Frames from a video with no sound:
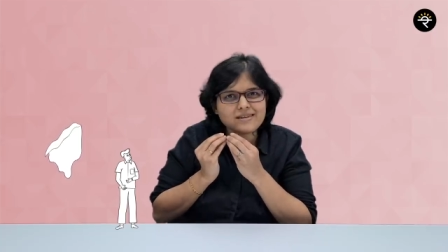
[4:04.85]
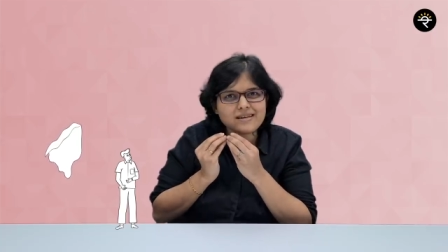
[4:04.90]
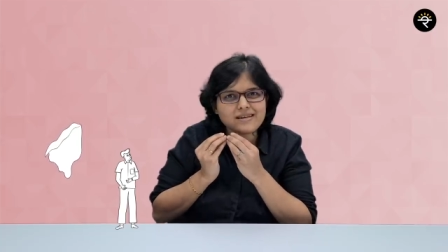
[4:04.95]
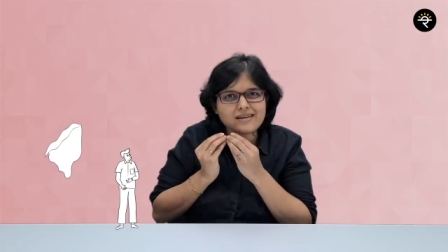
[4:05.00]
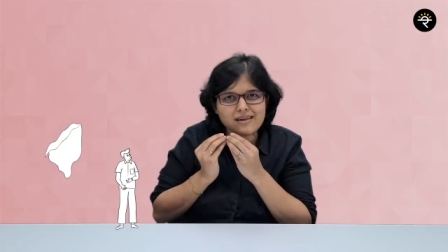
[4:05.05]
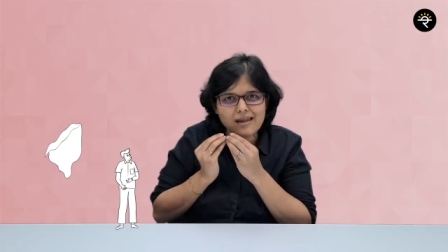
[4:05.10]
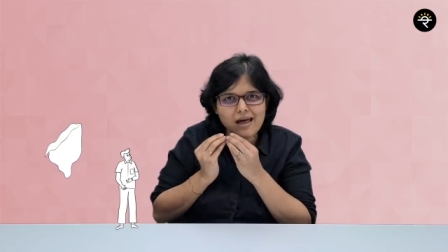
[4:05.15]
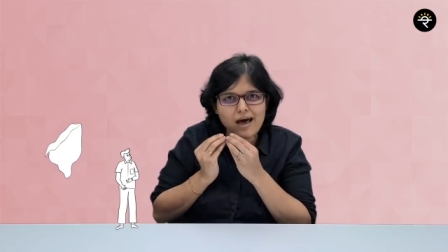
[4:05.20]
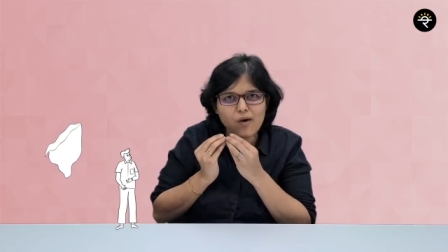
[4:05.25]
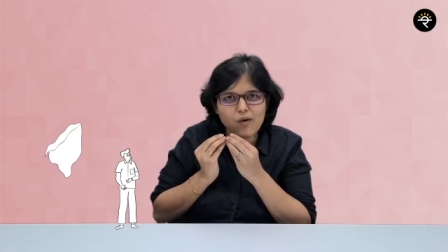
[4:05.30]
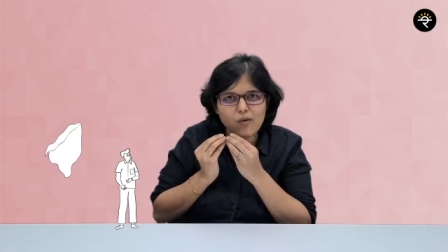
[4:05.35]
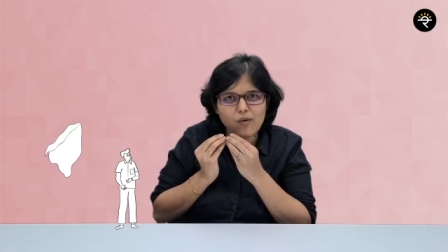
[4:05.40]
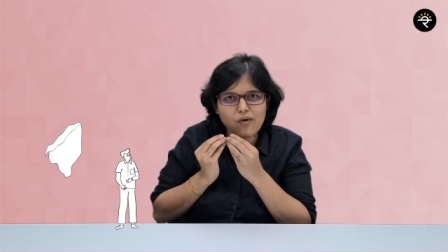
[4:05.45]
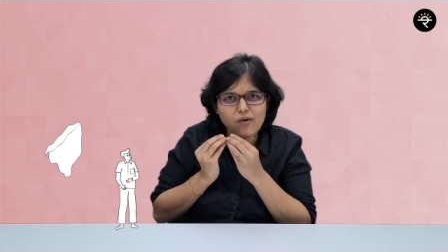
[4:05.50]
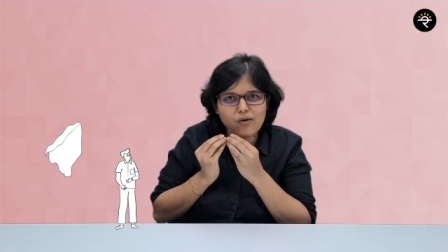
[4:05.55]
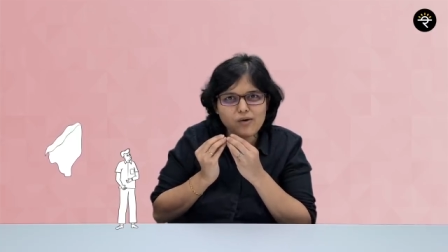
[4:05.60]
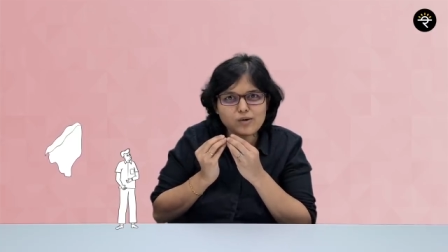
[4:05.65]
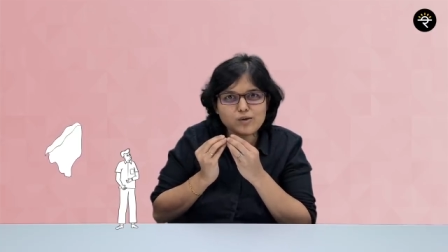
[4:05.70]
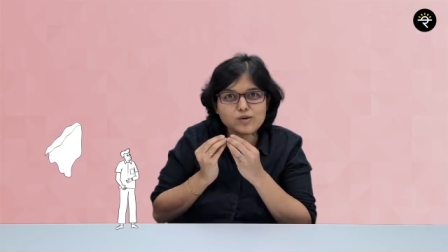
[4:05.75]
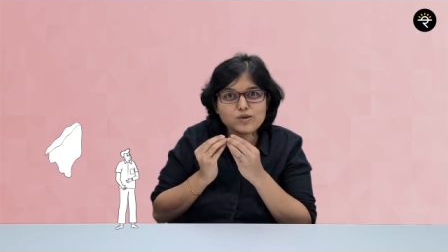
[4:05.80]
Now,
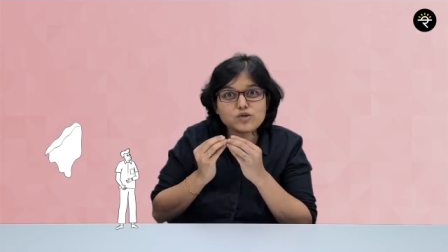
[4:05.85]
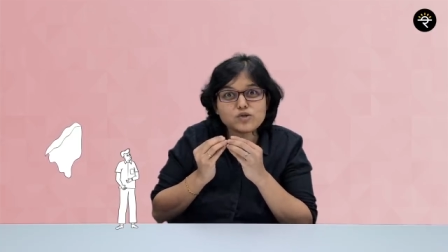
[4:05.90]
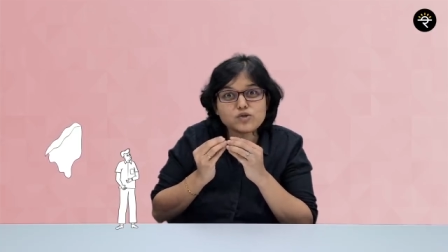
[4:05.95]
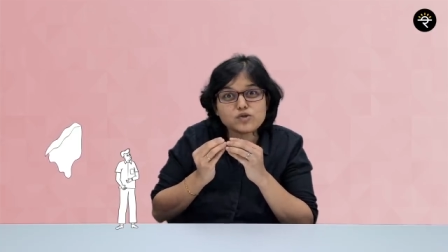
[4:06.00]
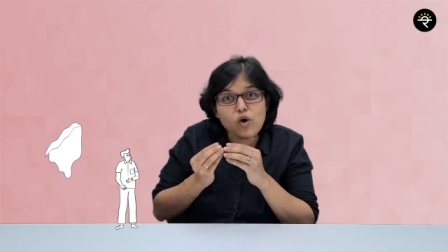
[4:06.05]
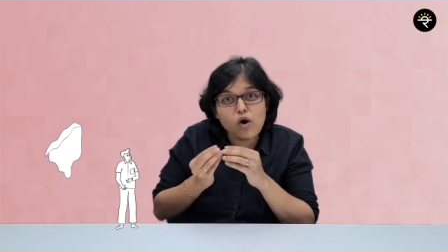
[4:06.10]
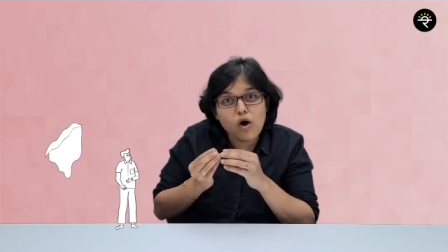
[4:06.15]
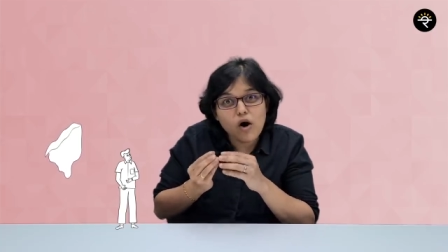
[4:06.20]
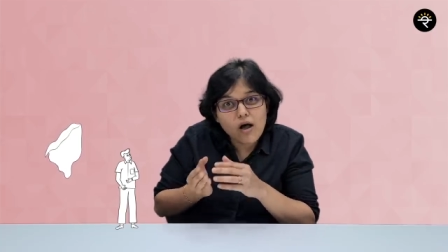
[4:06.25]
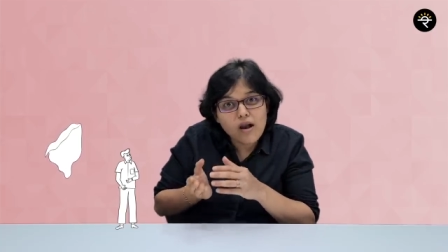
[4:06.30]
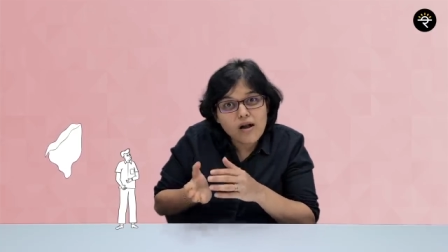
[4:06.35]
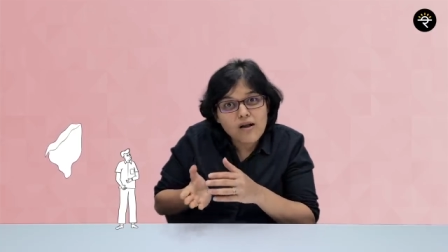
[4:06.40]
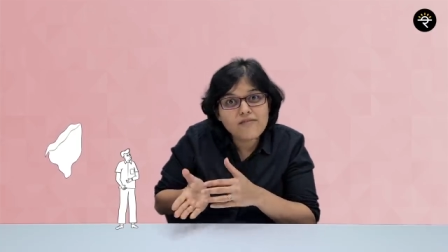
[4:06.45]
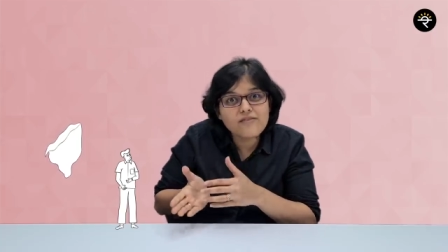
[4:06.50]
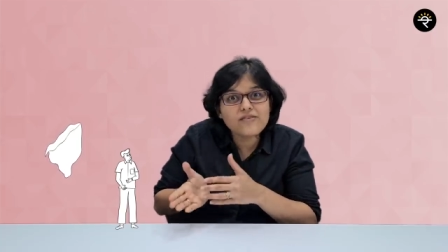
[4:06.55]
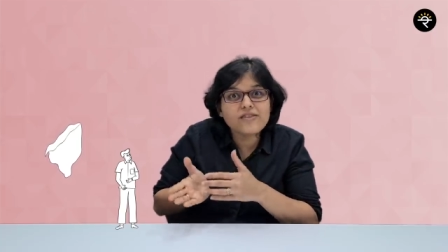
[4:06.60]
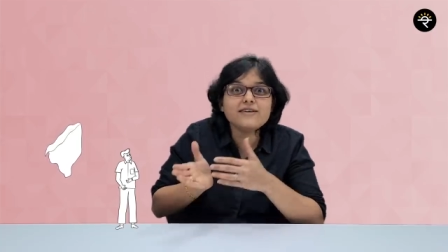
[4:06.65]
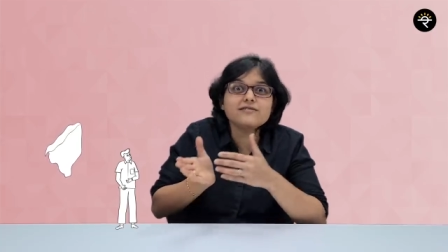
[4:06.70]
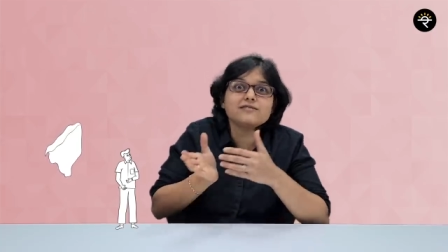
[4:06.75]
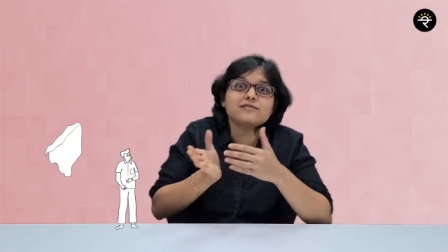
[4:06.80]
to
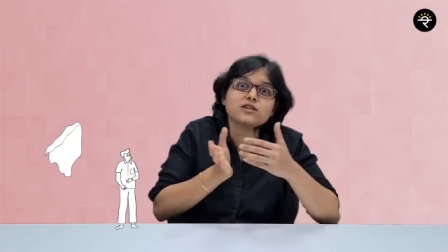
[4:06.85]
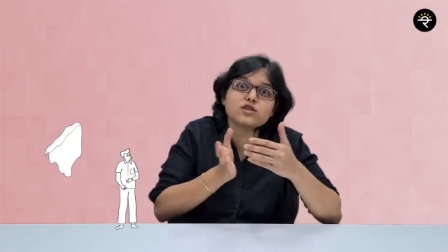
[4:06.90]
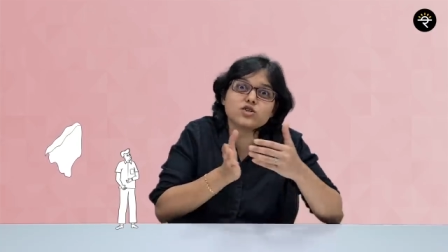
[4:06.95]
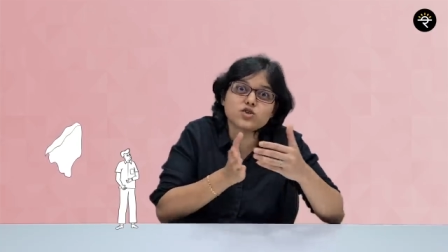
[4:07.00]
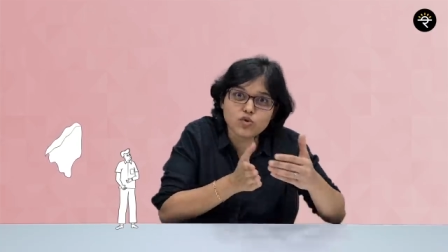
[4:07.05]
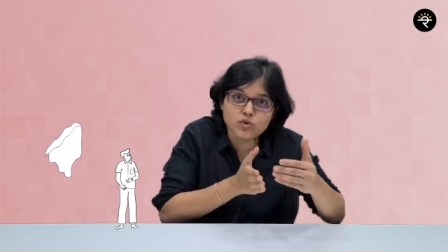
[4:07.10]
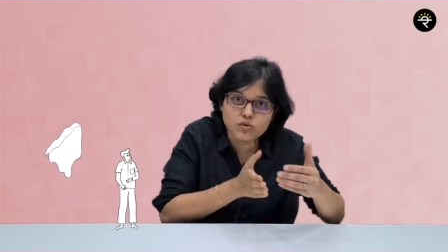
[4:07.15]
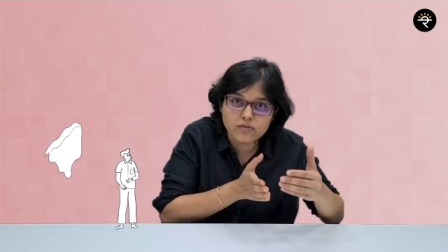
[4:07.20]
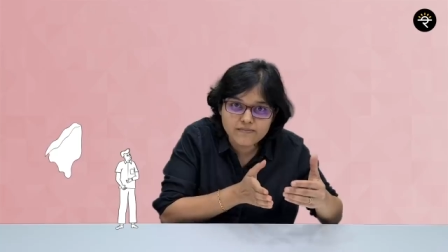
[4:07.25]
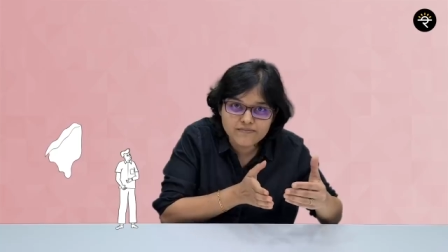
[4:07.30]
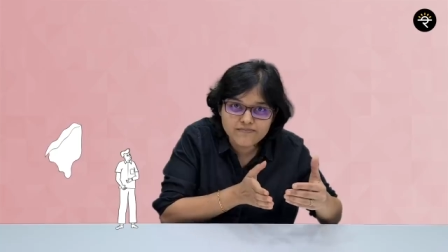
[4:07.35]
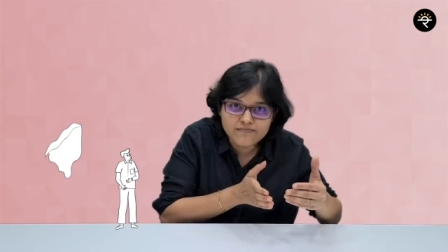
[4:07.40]
solve this issue,